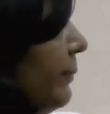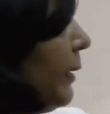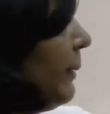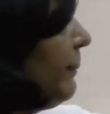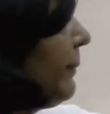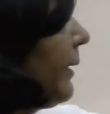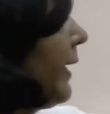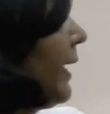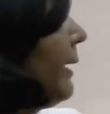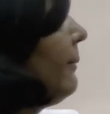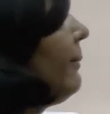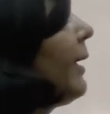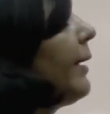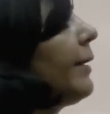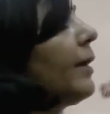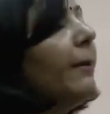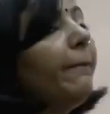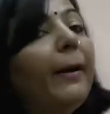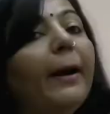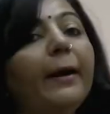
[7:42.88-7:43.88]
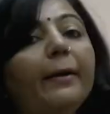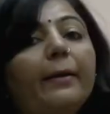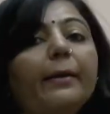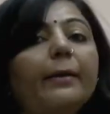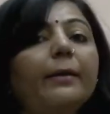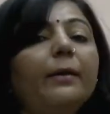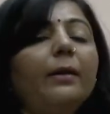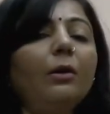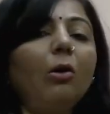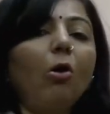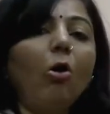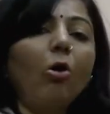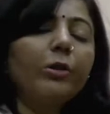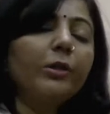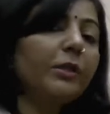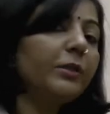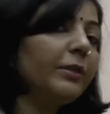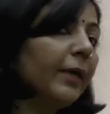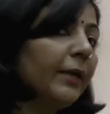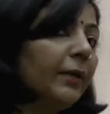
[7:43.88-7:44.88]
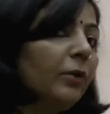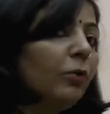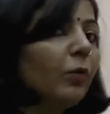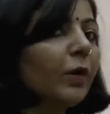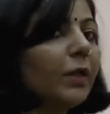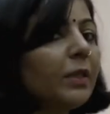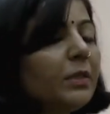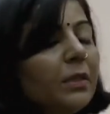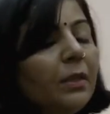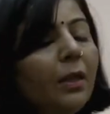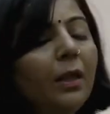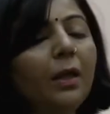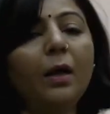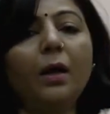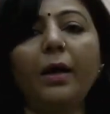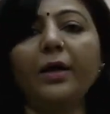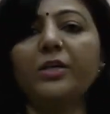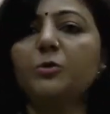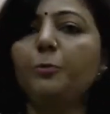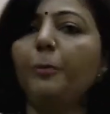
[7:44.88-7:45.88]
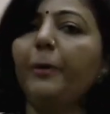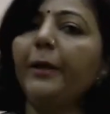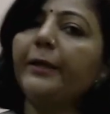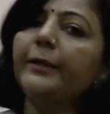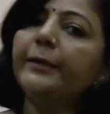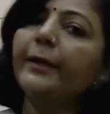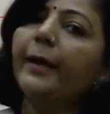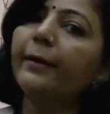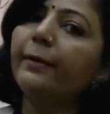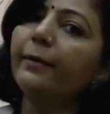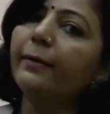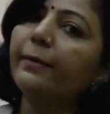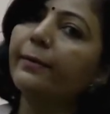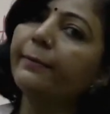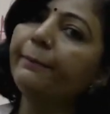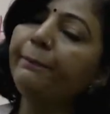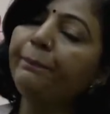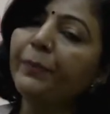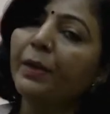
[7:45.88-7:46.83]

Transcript: will behave like a particle only then you can explain that uh,